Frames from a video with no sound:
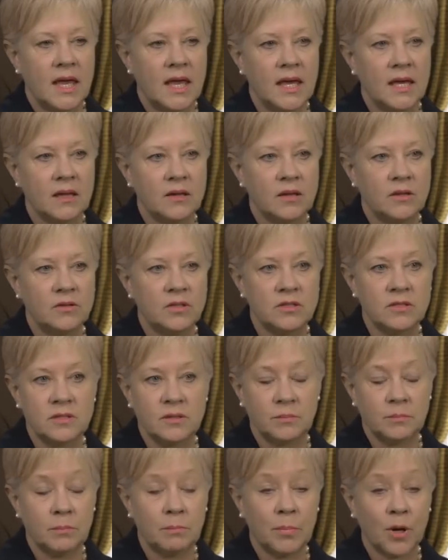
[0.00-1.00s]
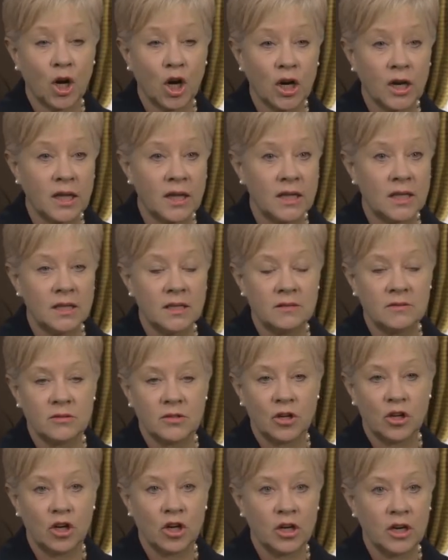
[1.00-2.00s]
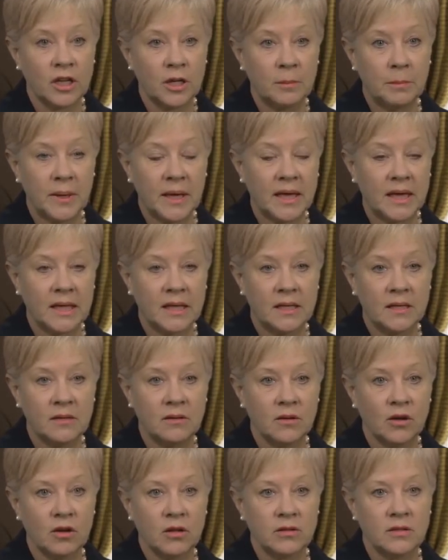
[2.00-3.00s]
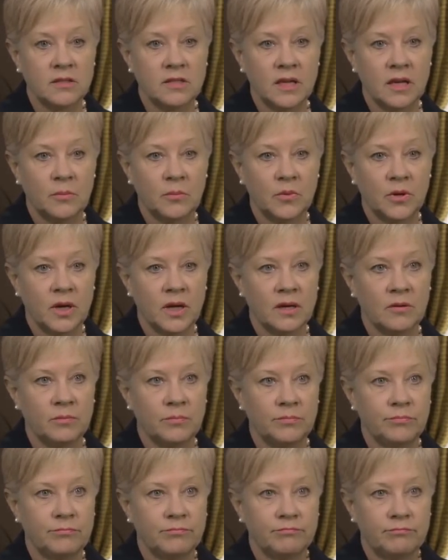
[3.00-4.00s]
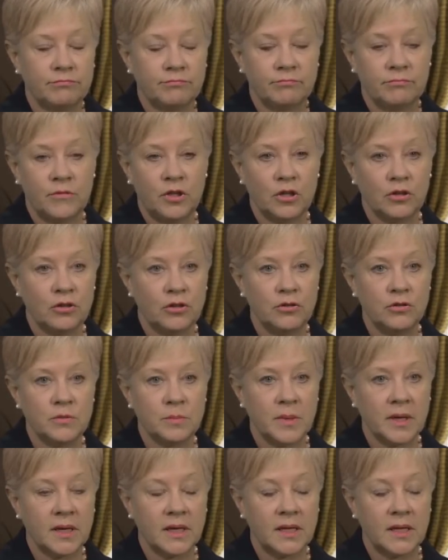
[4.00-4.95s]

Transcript: and just burning, hurting pain all the time when I, you know, used my